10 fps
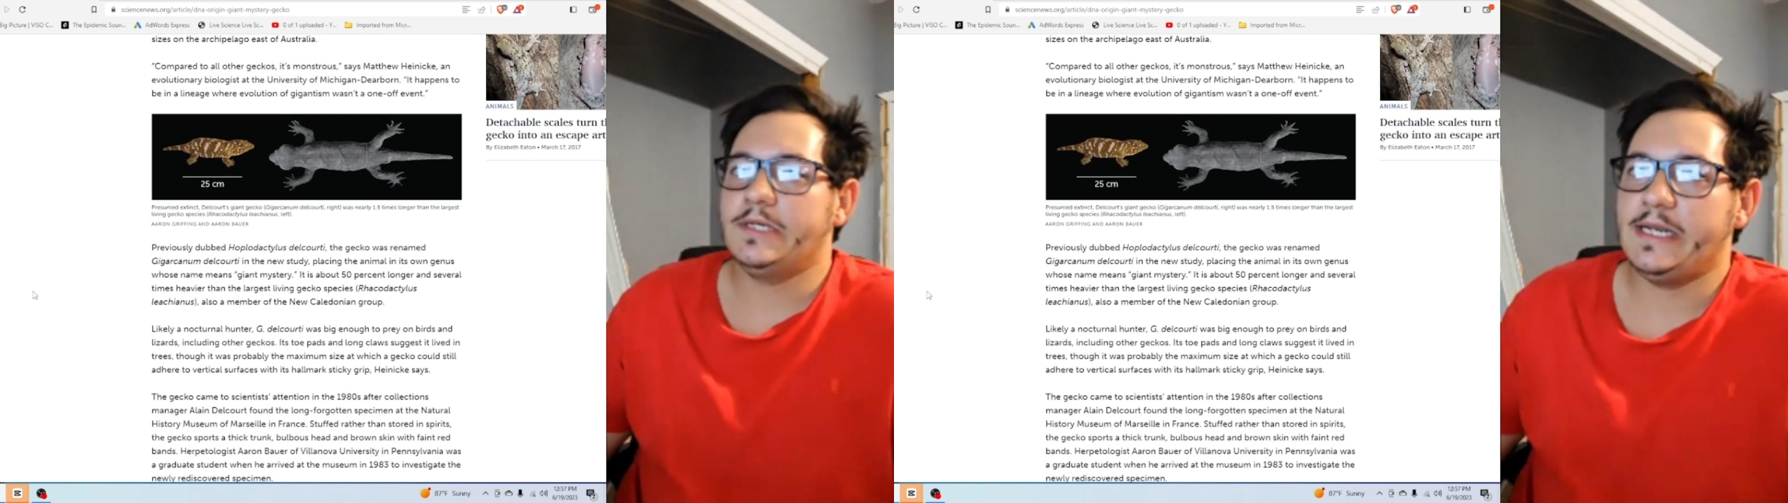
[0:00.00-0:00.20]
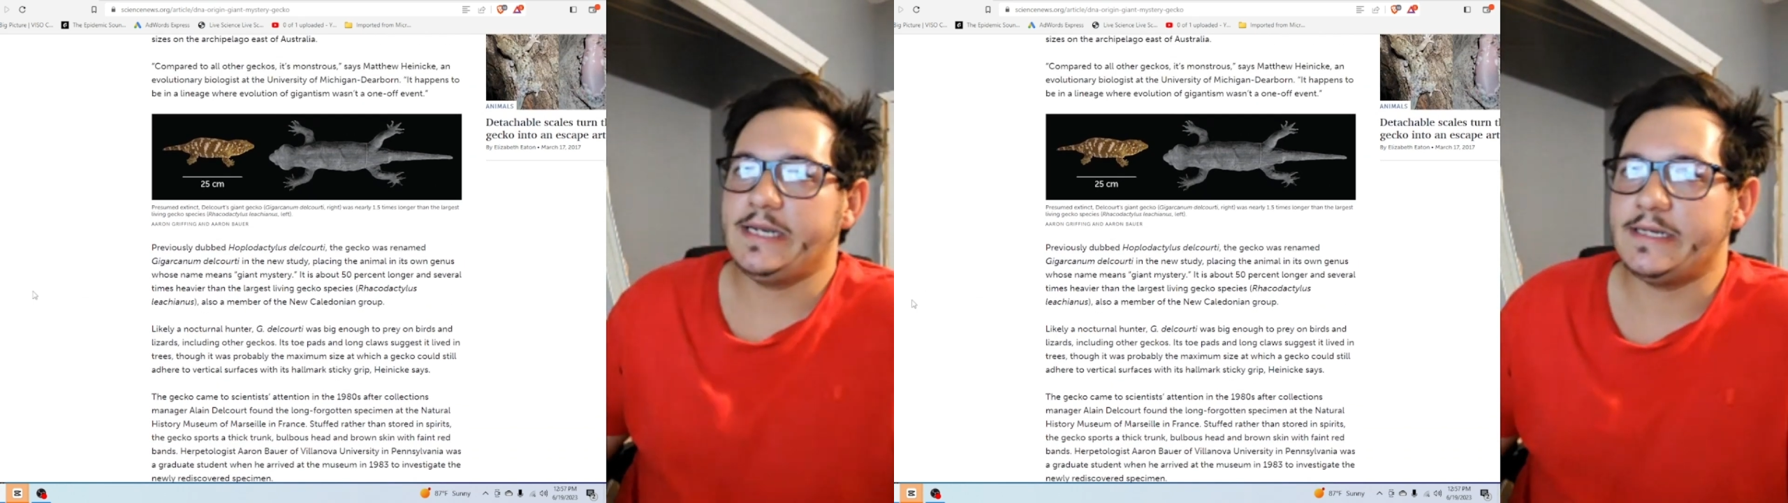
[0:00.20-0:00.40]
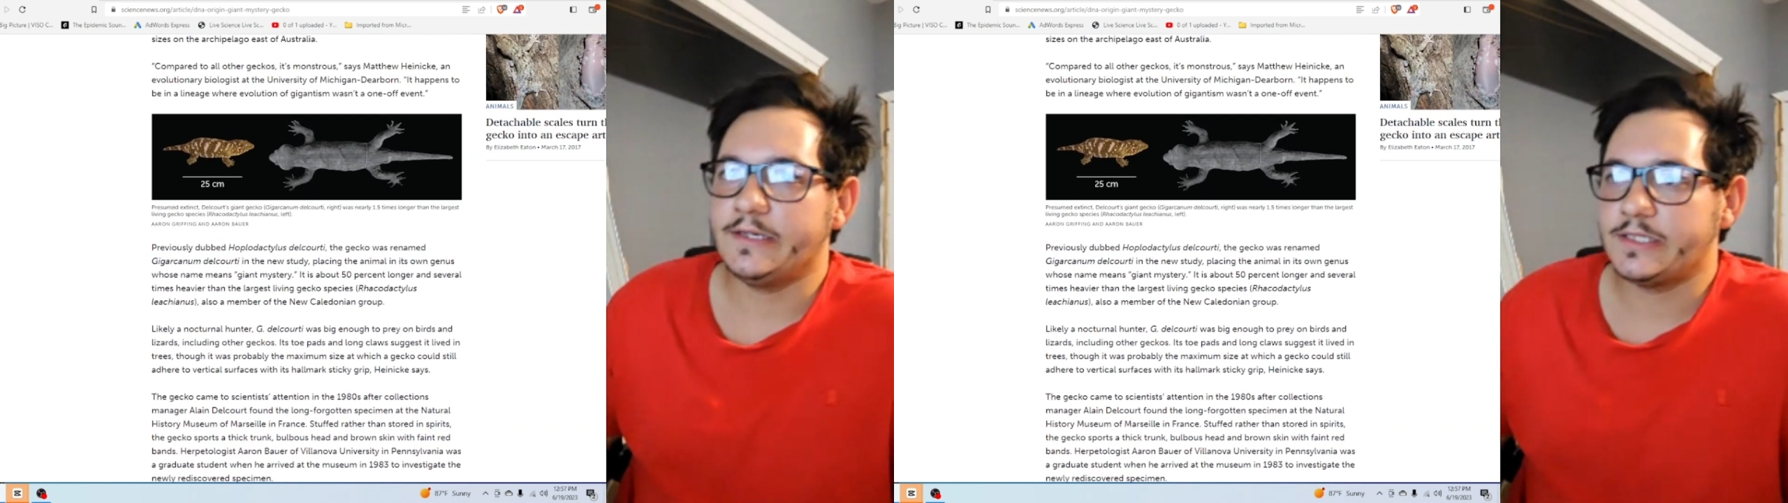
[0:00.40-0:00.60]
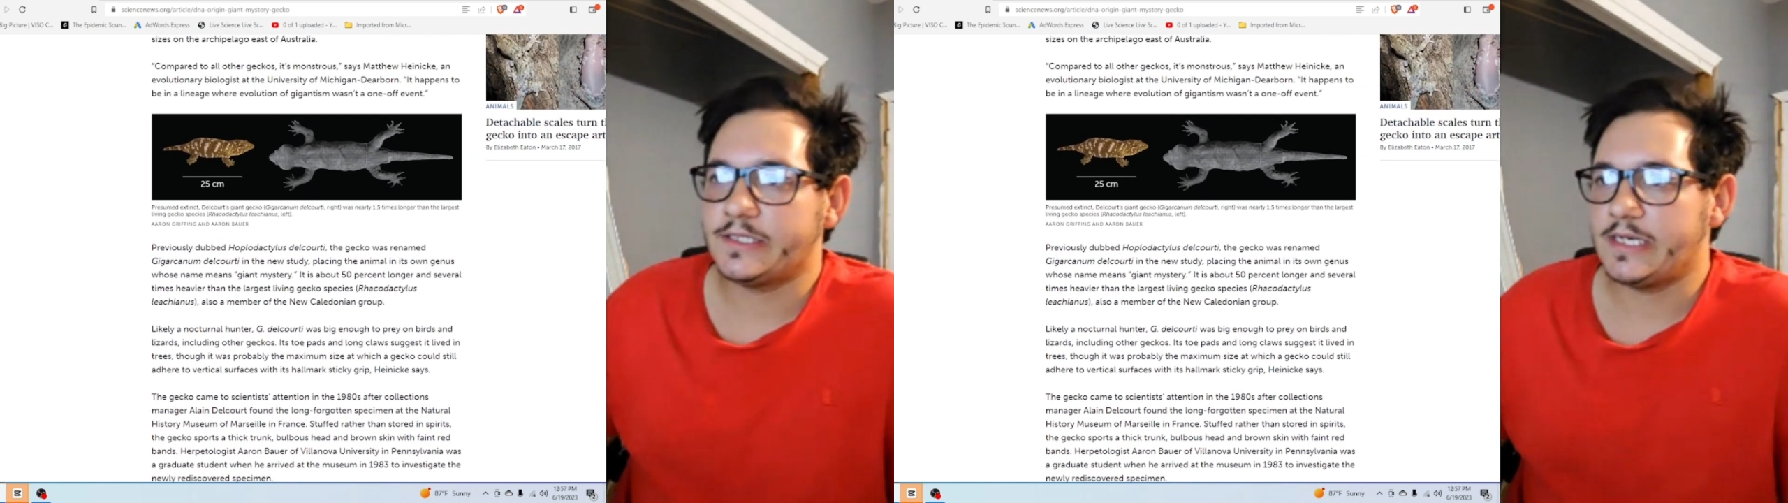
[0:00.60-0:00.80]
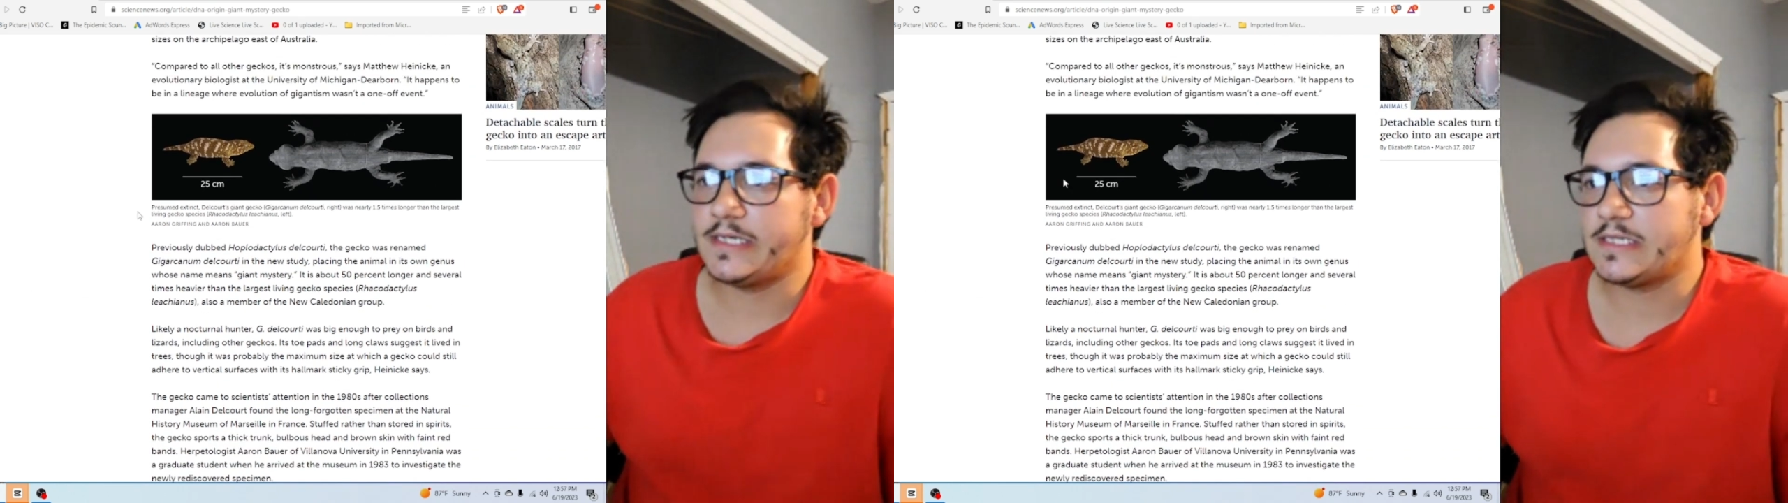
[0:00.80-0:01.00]
I hear
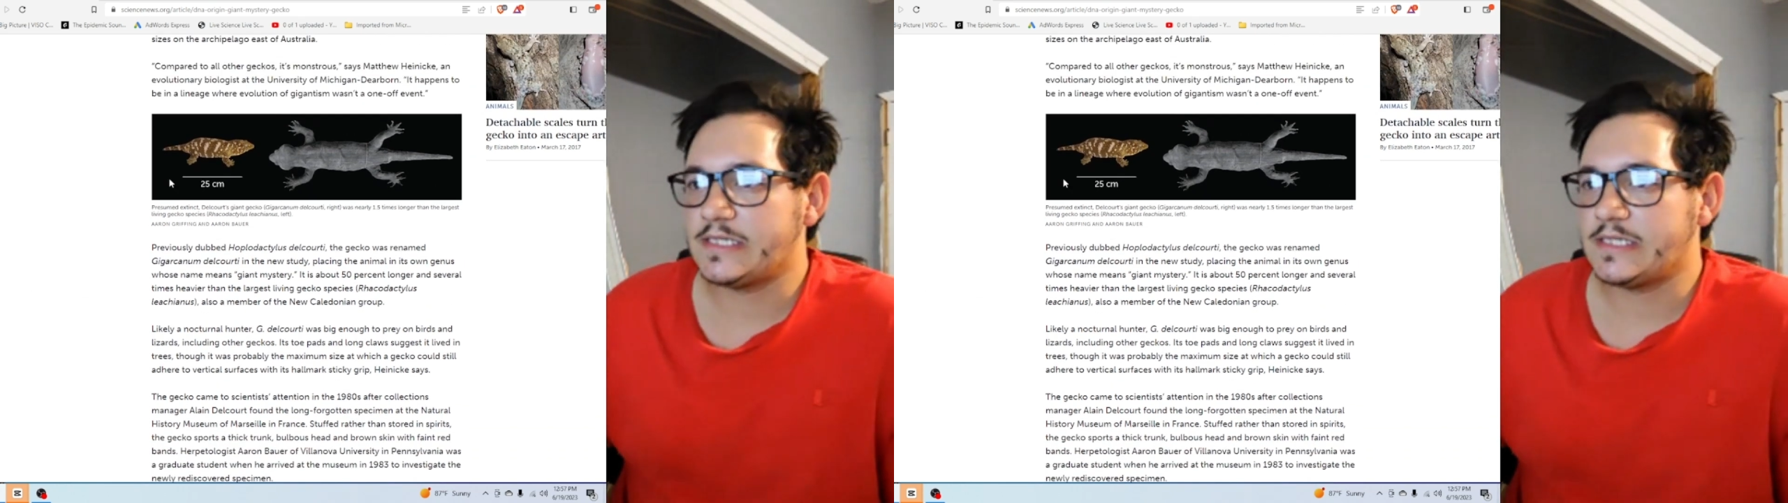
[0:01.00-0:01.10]
scientists